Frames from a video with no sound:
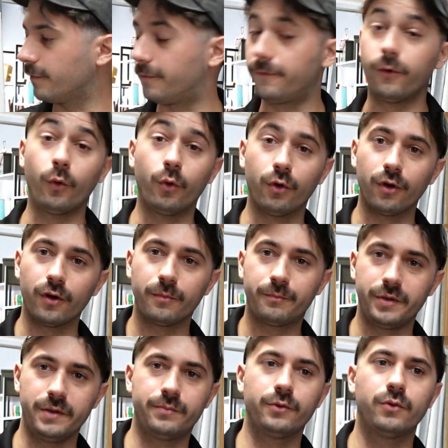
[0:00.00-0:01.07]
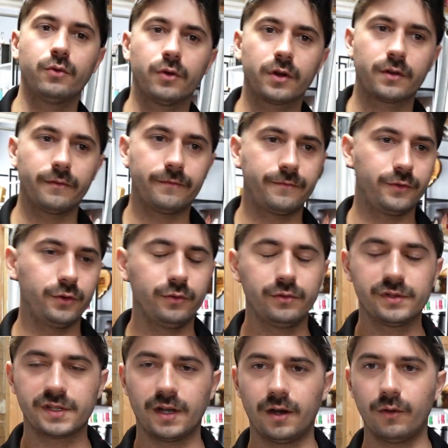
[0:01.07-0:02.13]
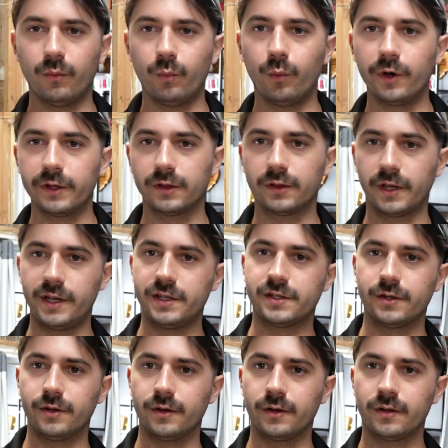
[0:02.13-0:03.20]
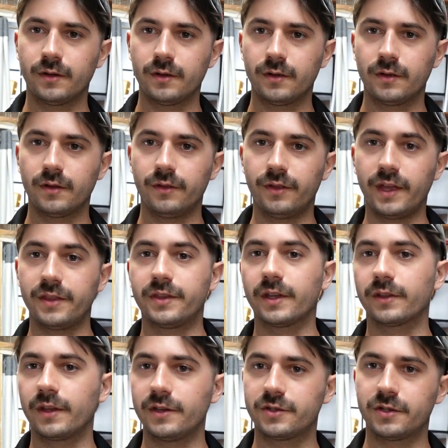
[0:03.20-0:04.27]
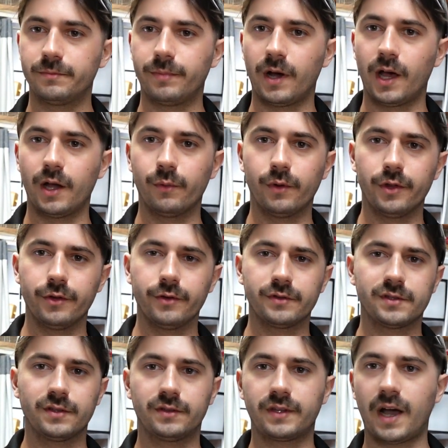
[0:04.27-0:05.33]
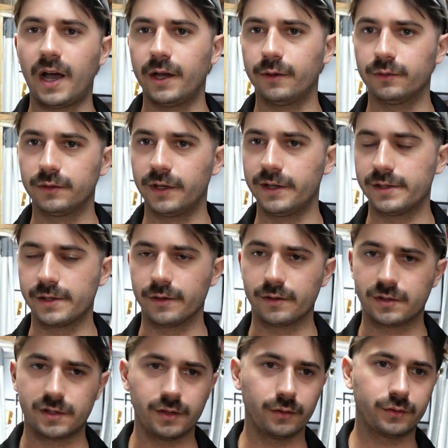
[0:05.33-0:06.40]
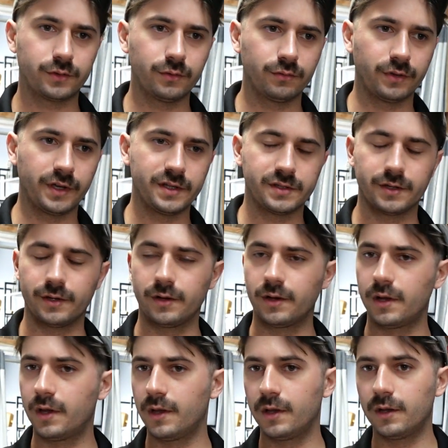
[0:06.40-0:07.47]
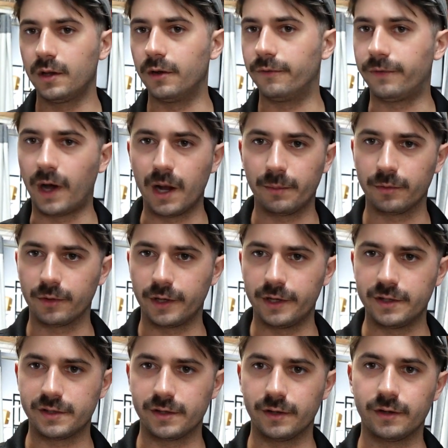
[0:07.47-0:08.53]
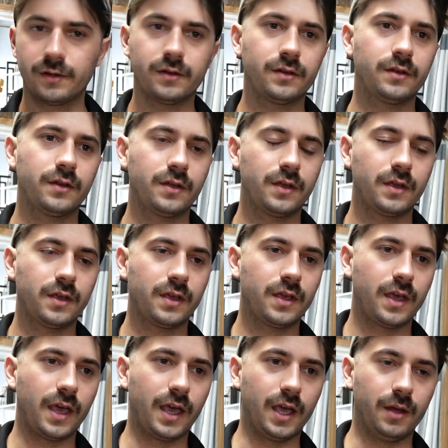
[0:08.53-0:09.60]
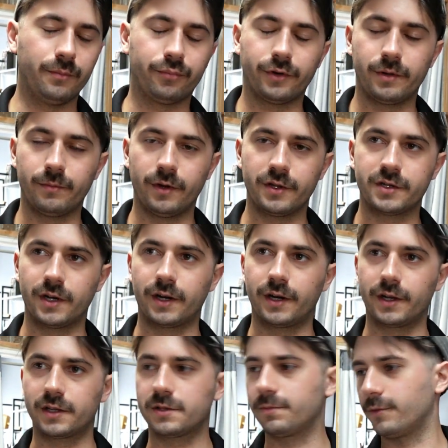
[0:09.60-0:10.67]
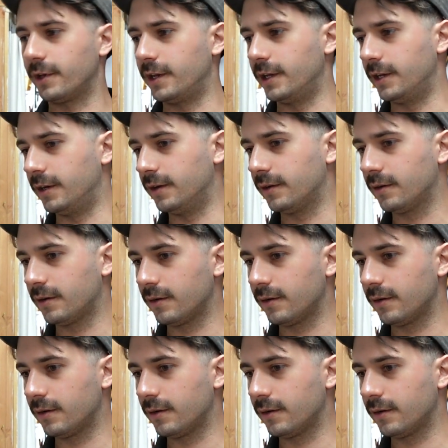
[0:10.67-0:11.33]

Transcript: 4 people who are confused on what laser they think they should buy, whether it's a diode laser, a CO2 laser, a fiber laser, and pretty much I'm going to explain